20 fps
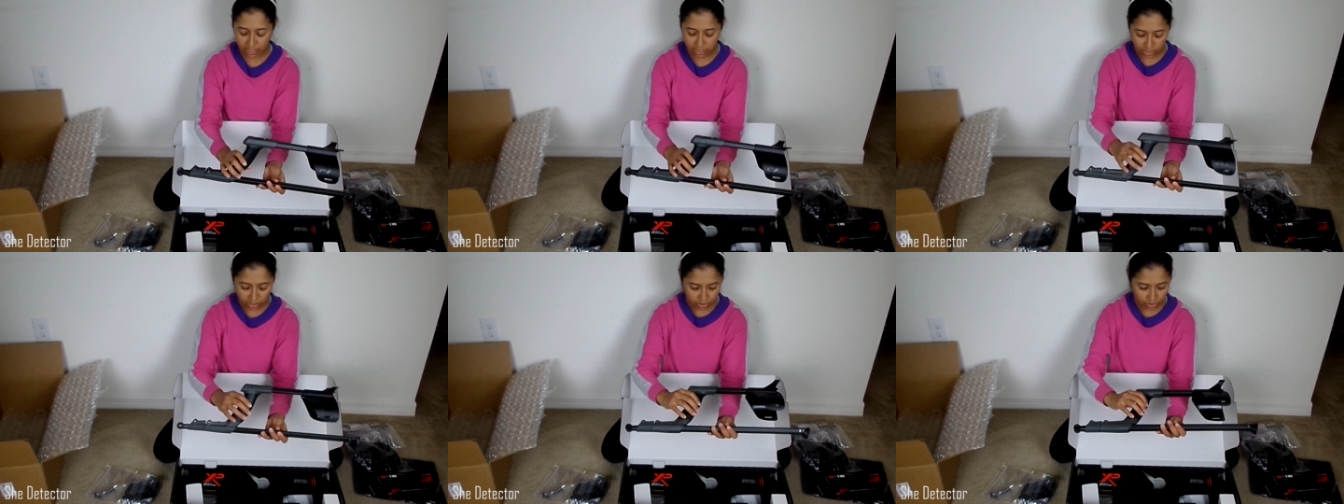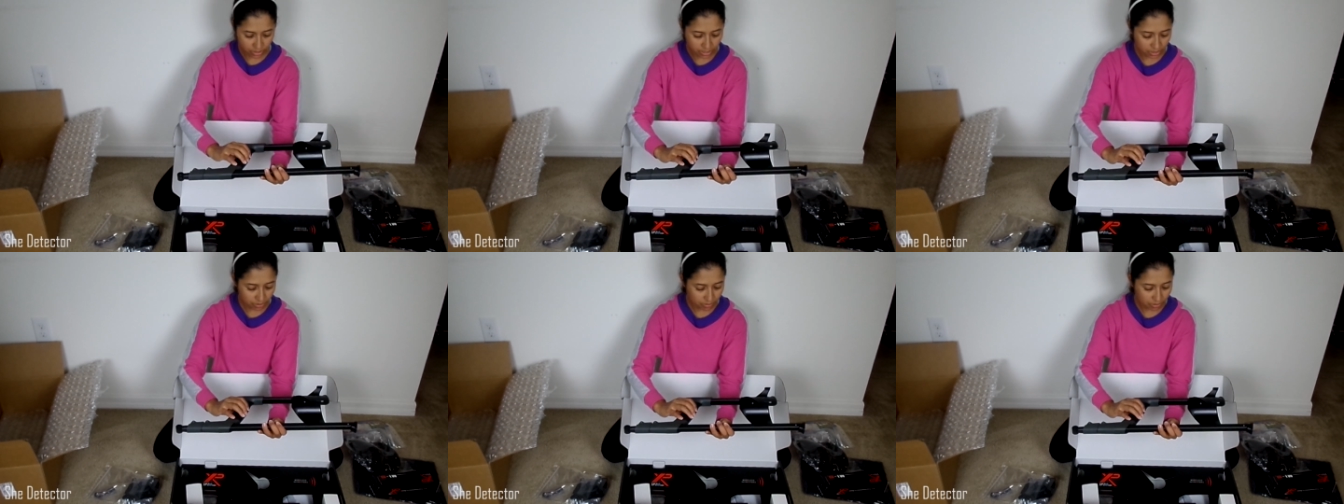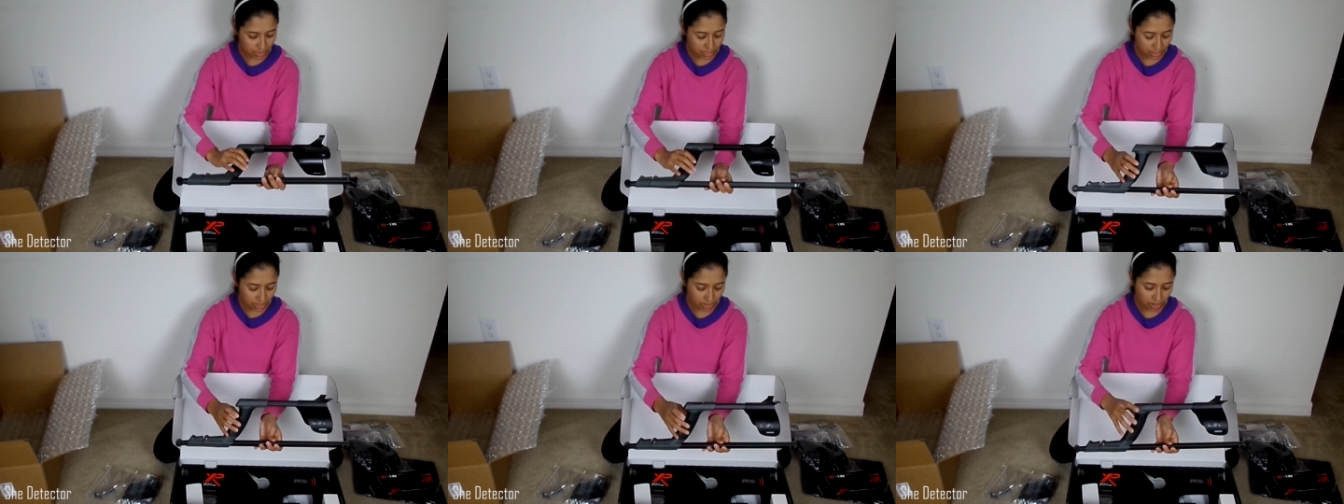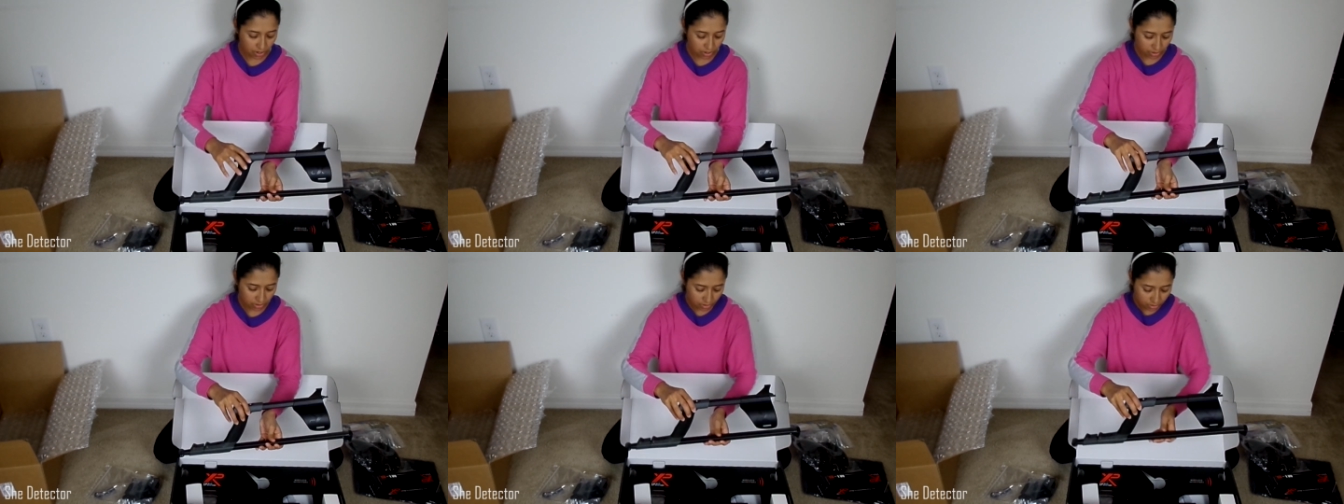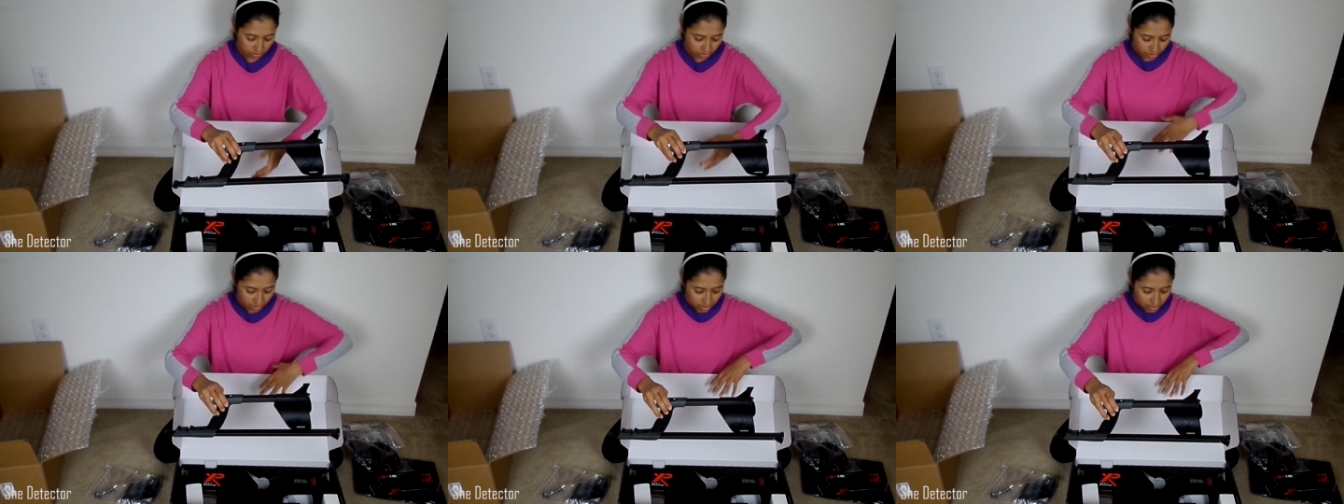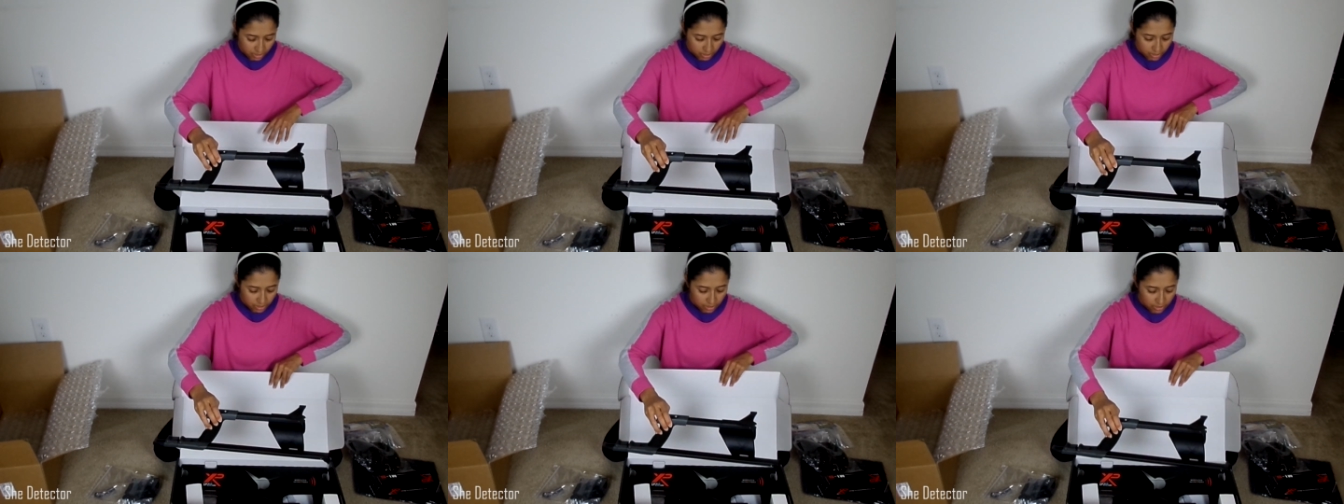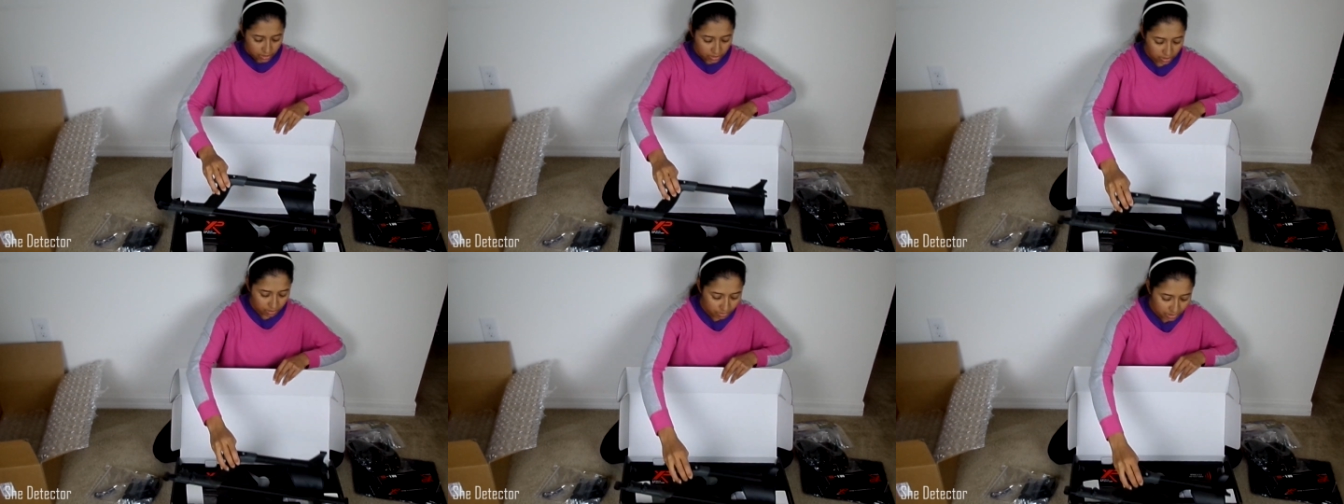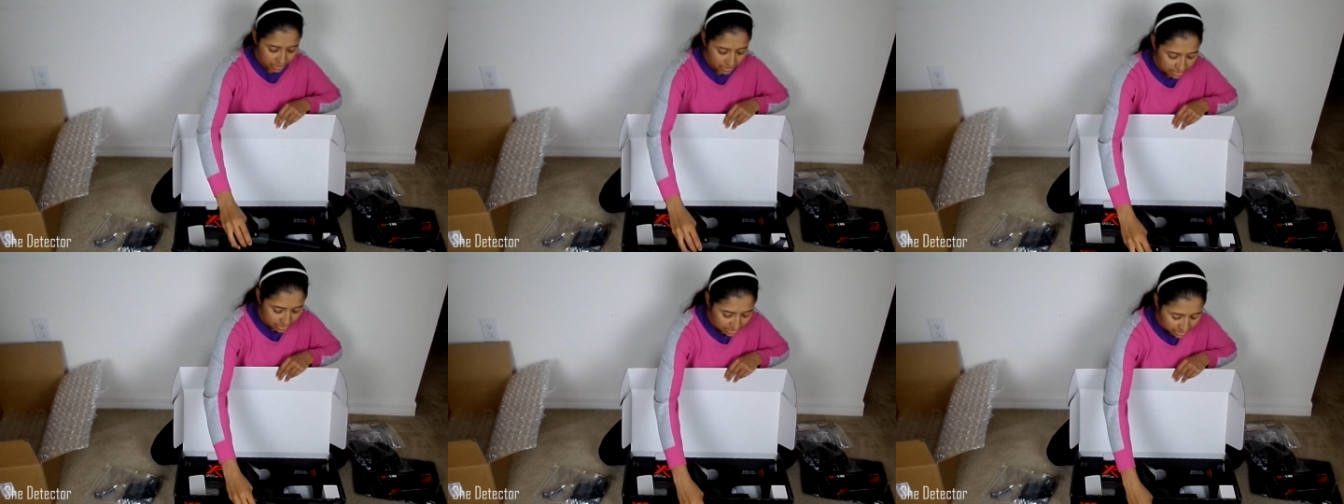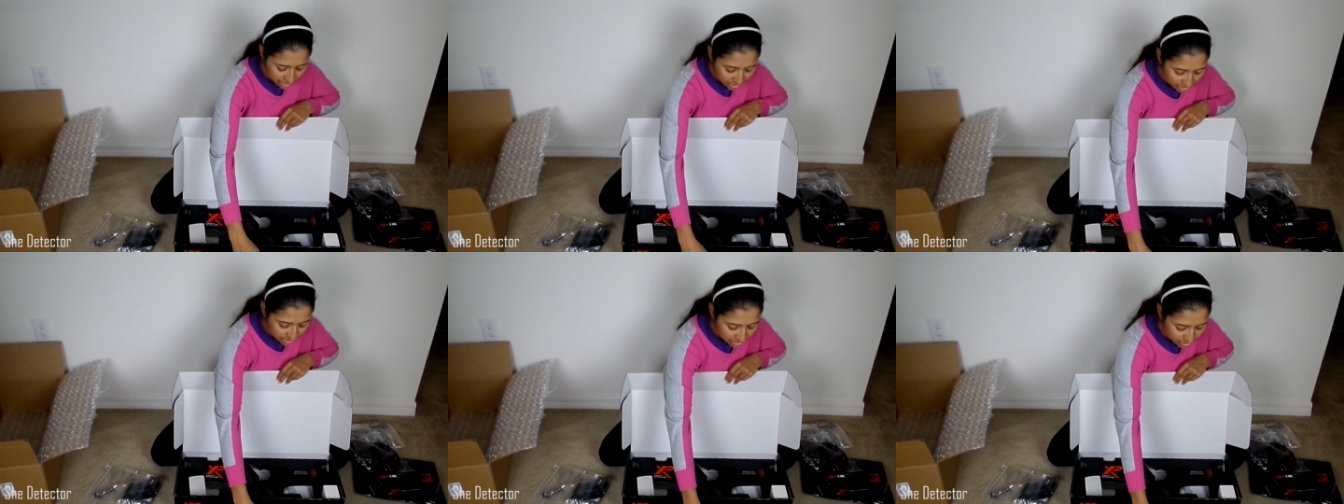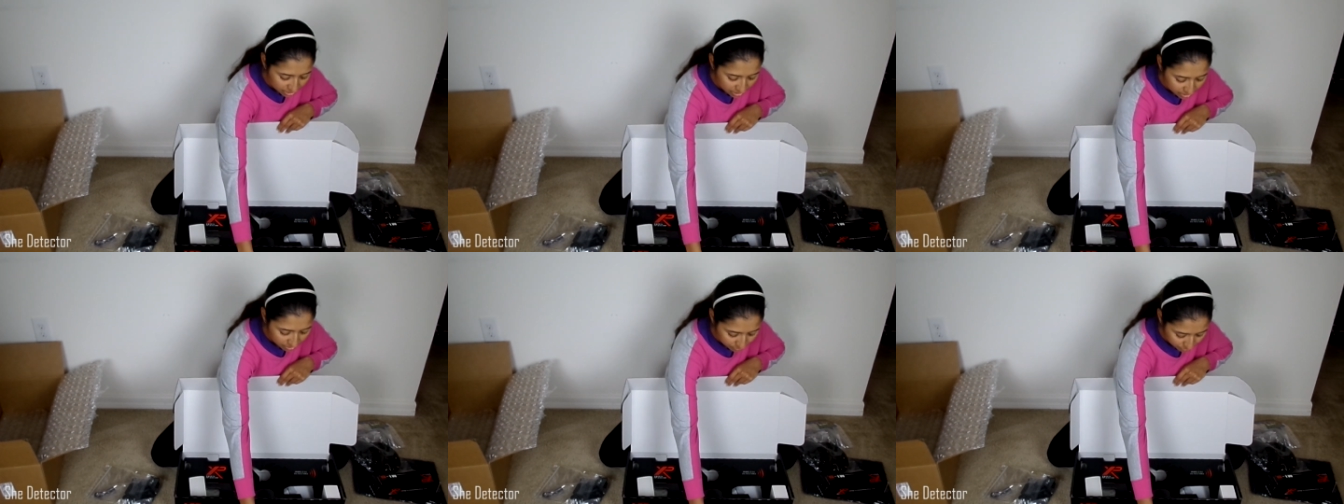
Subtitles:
So here we go. So I'm going to set it in